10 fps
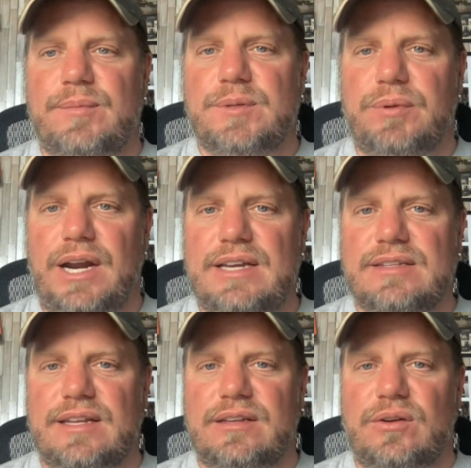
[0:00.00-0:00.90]
I'm
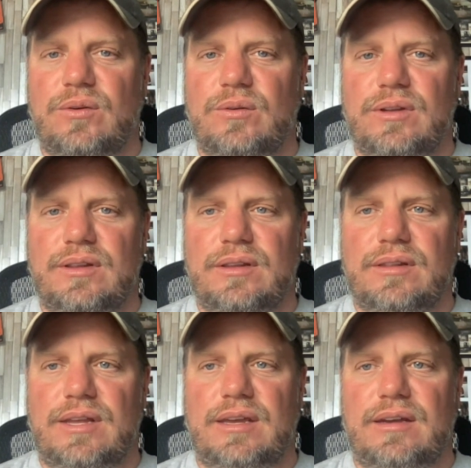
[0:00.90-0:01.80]
surprised that, you know,
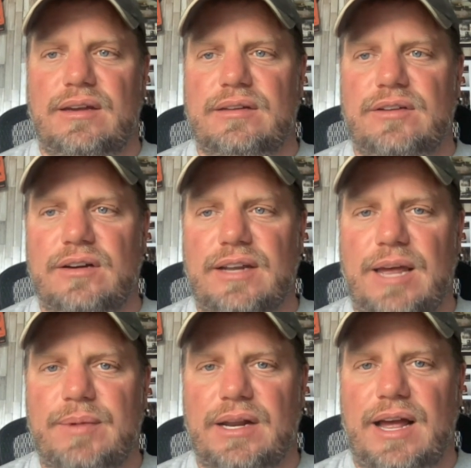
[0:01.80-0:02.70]
they talked a
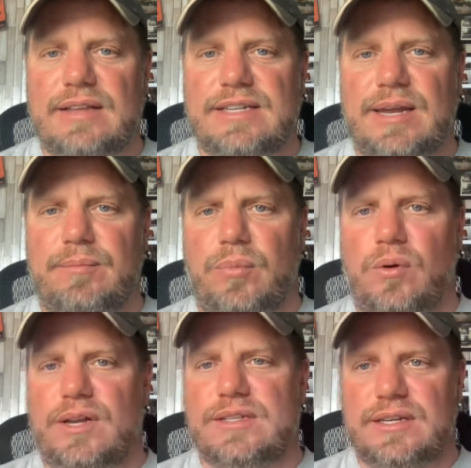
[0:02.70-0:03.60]
lot about hot stamp
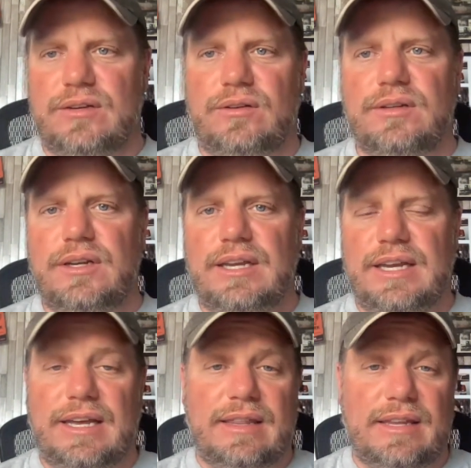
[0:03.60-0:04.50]
boron steel
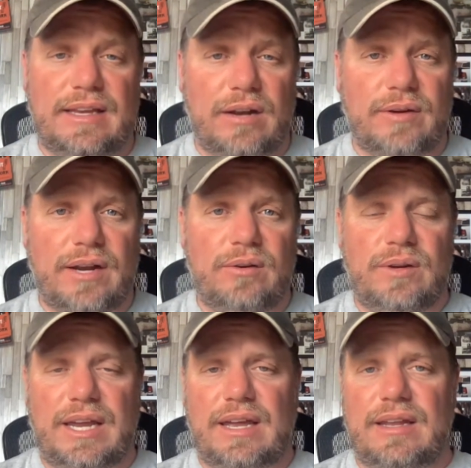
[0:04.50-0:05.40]
in the
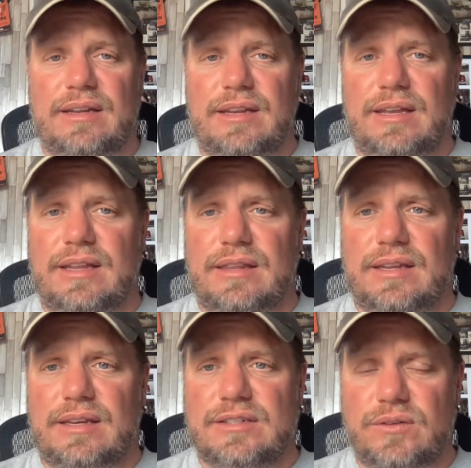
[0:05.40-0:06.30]
Colorado and in
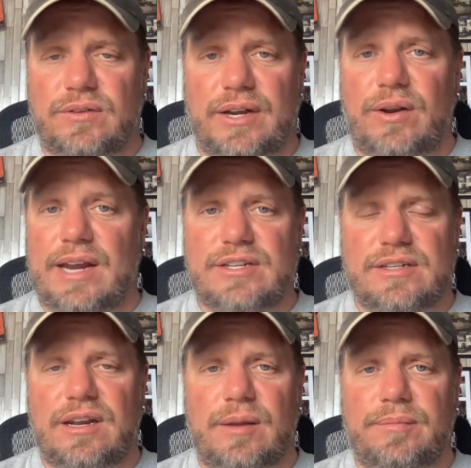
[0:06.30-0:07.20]
the Silverado. I actually
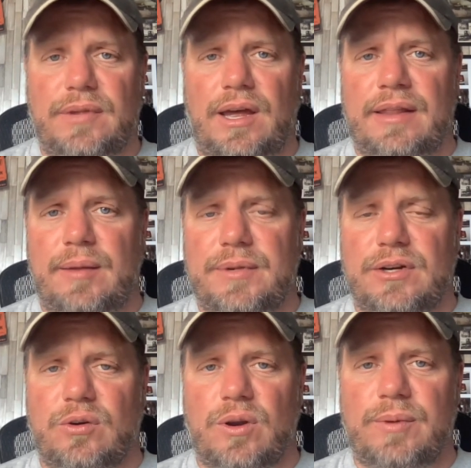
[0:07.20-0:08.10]
studied up on that
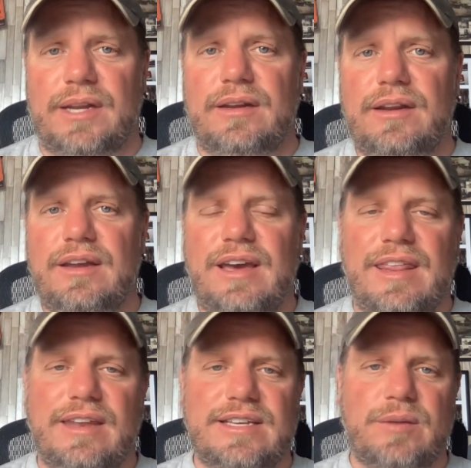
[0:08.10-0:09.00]
material quite a bit. And
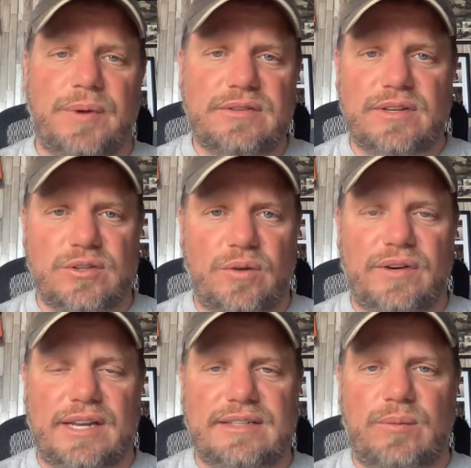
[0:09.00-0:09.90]
then they sent the press release over
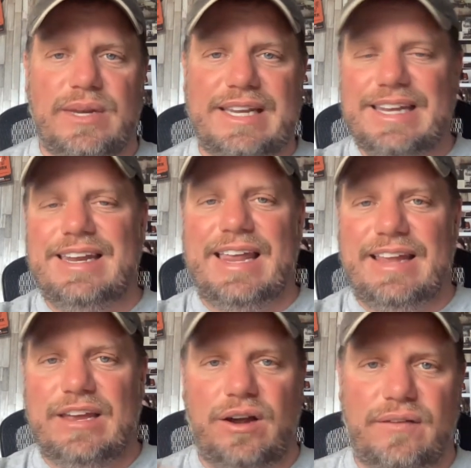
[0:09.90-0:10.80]
and they said, we deleted that
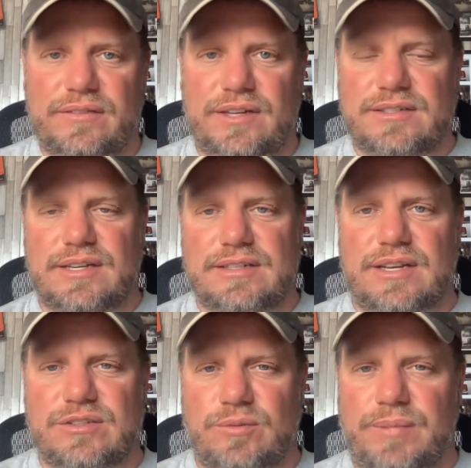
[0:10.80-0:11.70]
line off. It doesn't
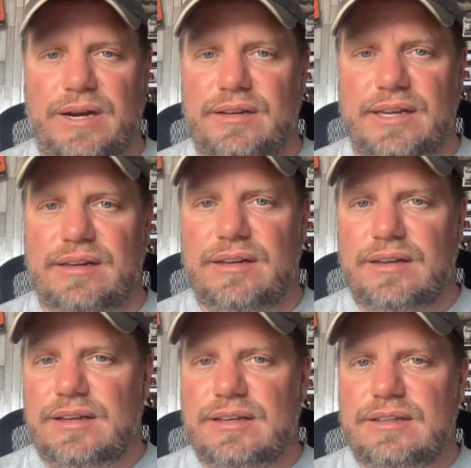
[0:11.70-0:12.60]
exist. So apparently
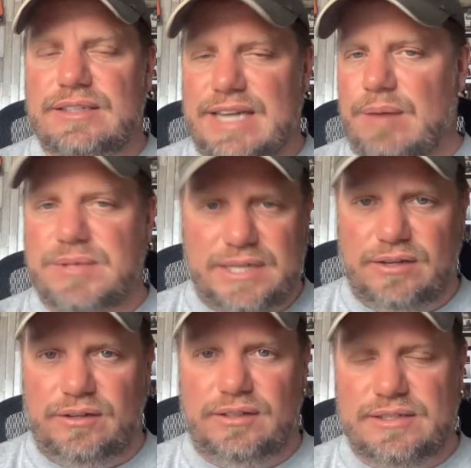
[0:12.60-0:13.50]
stamp
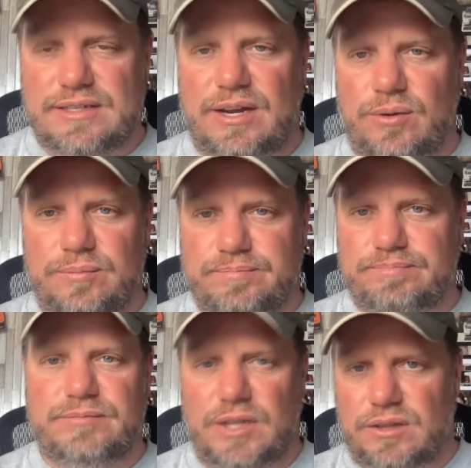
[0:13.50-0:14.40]
steel is now
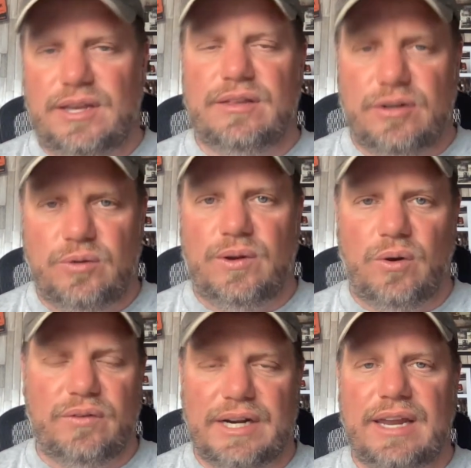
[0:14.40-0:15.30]
the thing they're doing
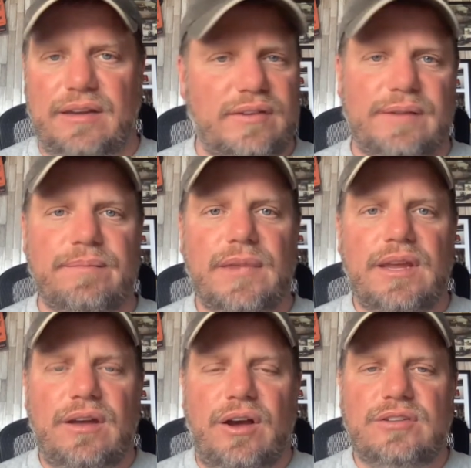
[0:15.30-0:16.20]
over at AEV.
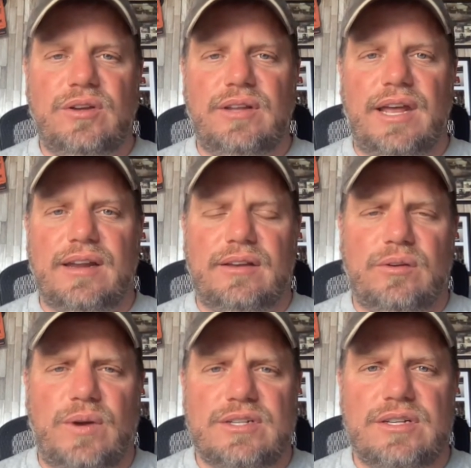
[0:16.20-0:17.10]
Also, a lot of
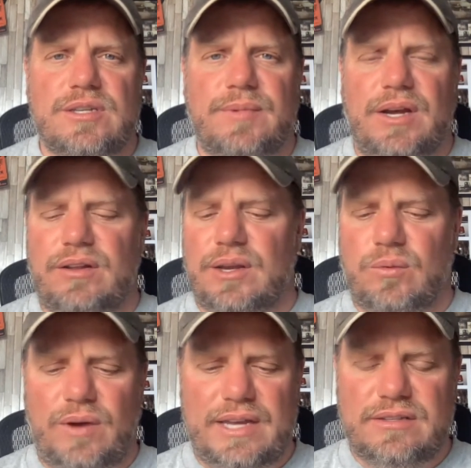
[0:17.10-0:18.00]
questions about, like,
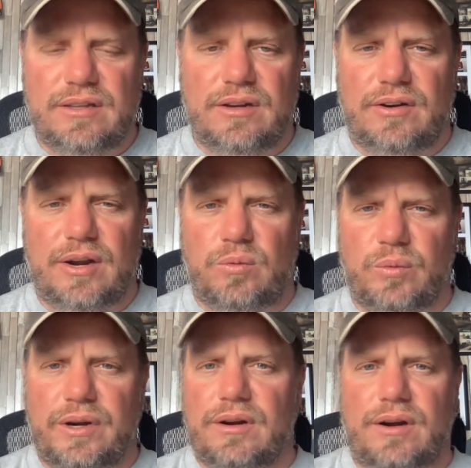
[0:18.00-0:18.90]
why isn't there
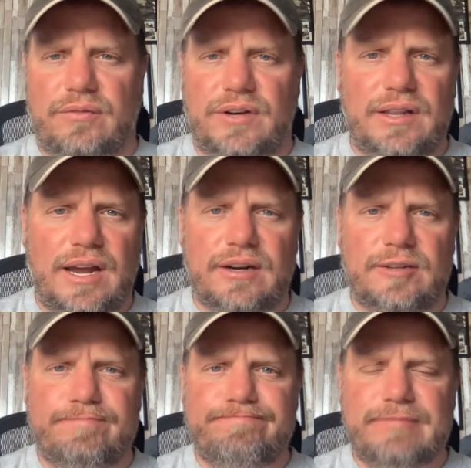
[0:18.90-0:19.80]
a front
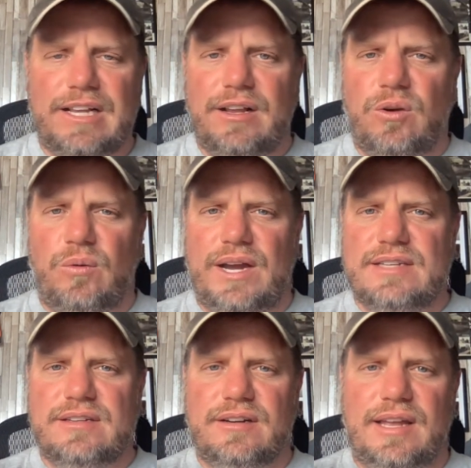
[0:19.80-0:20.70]
locker? Why
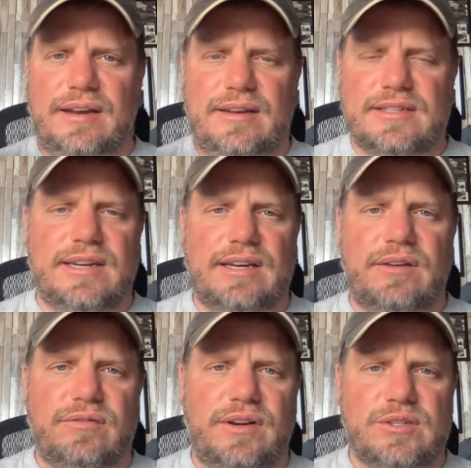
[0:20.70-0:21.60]
isn't there not a
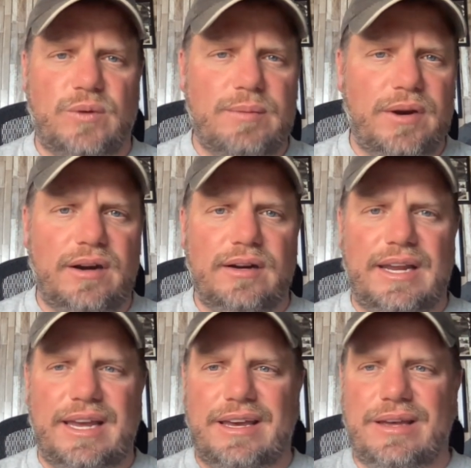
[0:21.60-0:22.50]
disconnecting front sway
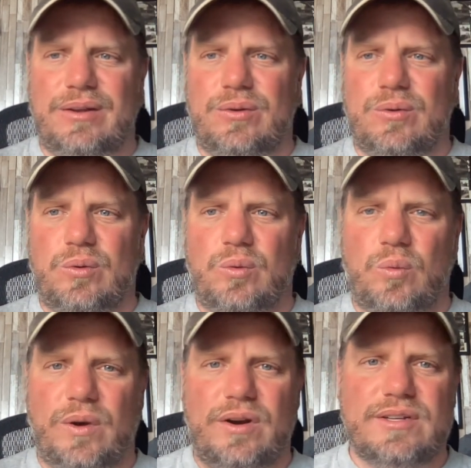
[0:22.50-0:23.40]
bar? And
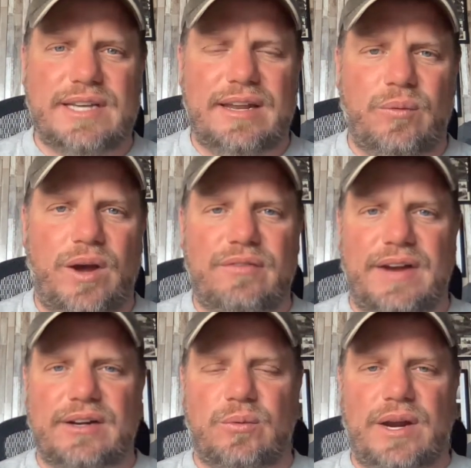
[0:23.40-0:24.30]
where is kind of the wow
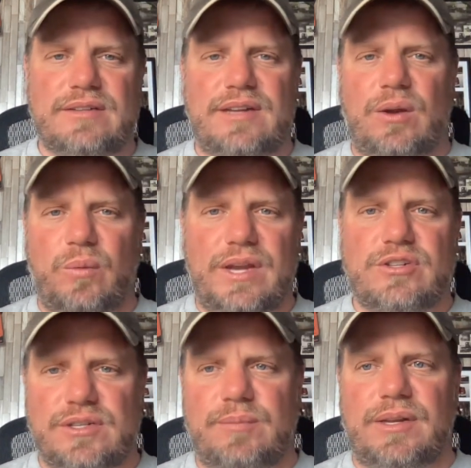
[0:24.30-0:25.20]
factor? Why is there not a
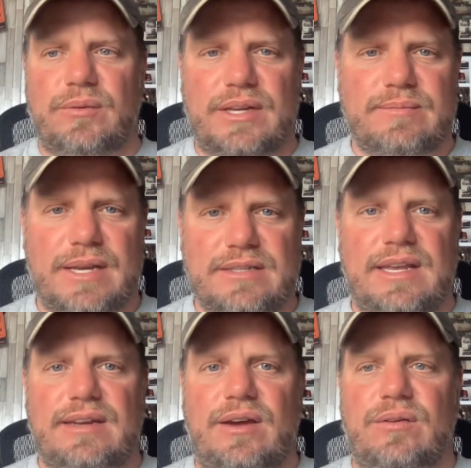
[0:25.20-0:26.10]
winch or something that really makes it
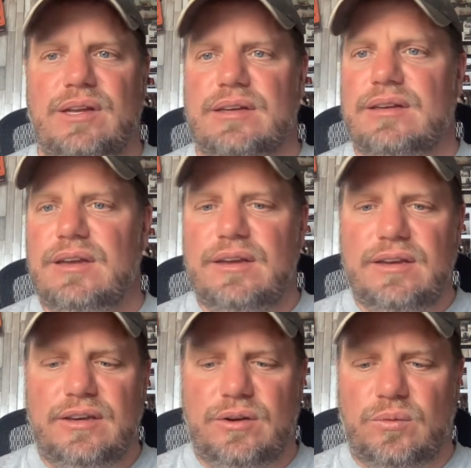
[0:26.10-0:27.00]
stand out? Like,
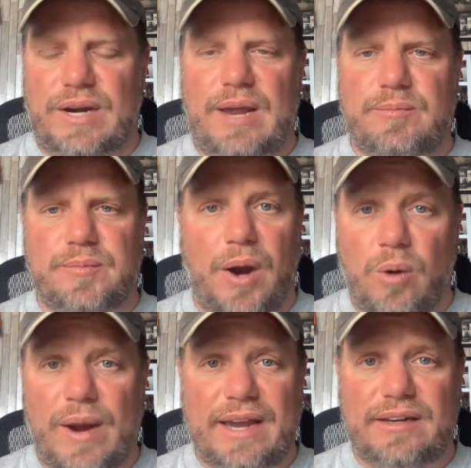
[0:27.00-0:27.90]
you know, Ram
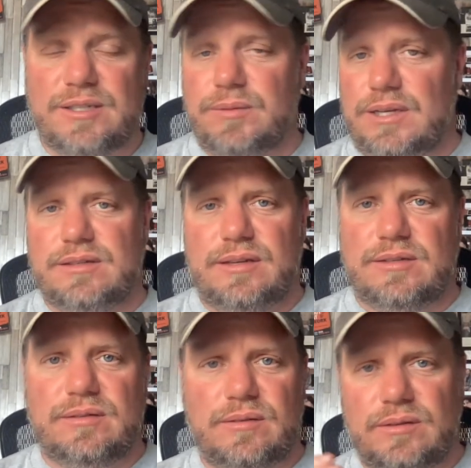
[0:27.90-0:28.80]
Power Wagon
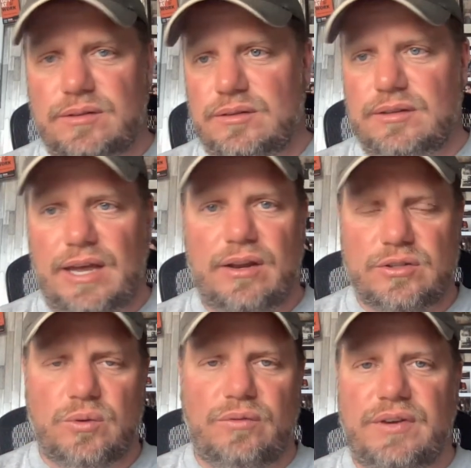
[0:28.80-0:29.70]
is got all
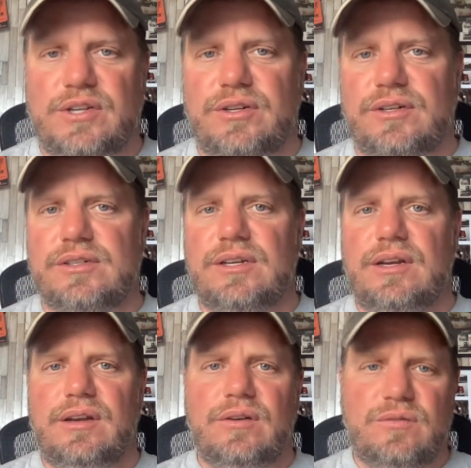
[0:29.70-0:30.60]
these cool features.
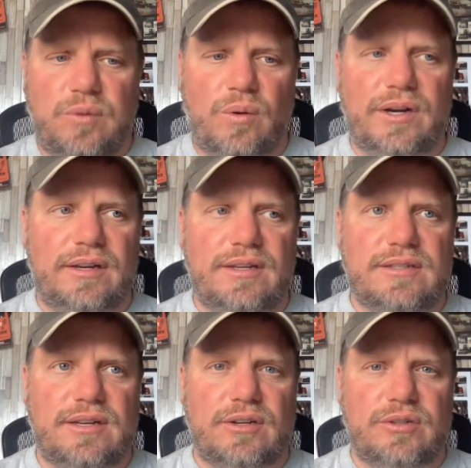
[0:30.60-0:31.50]
Ford
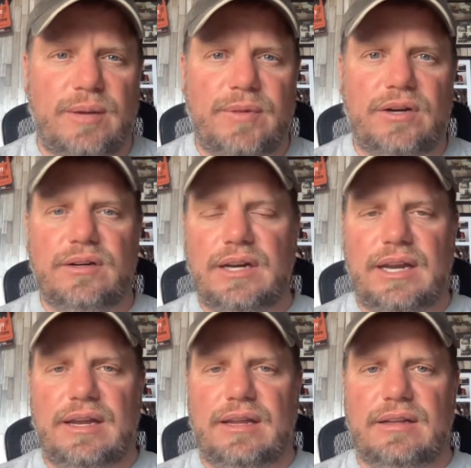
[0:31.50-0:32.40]
does their trimmer,
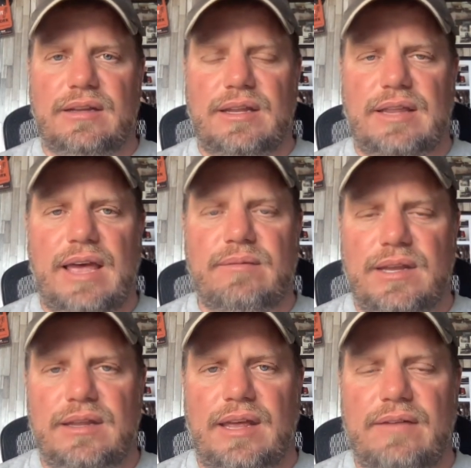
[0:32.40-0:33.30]
and that
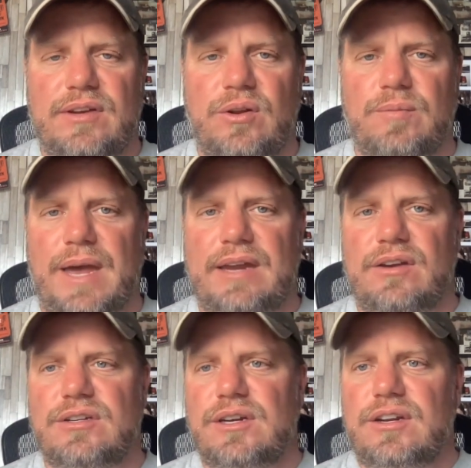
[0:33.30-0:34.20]
in the heavy duty
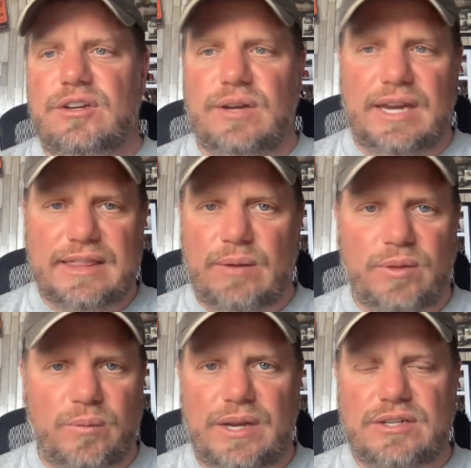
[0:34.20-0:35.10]
package, you can get that
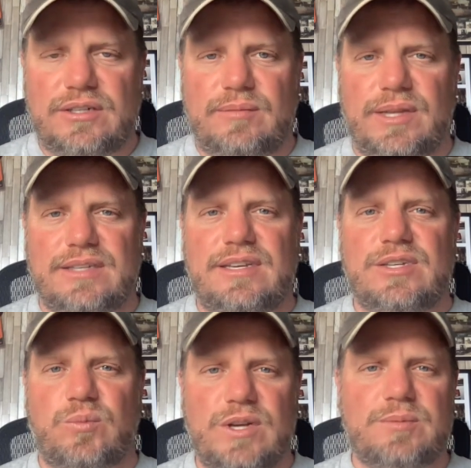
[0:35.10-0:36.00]
with a winch, but this
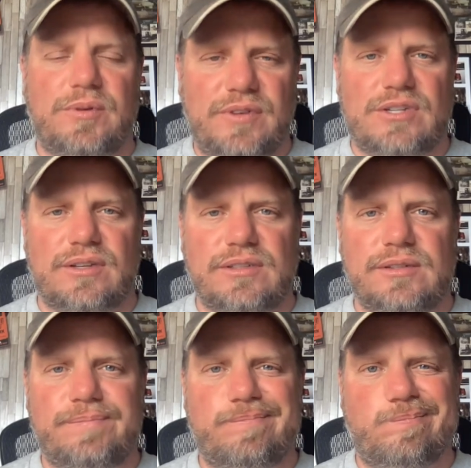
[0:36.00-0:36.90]
says winch provisions.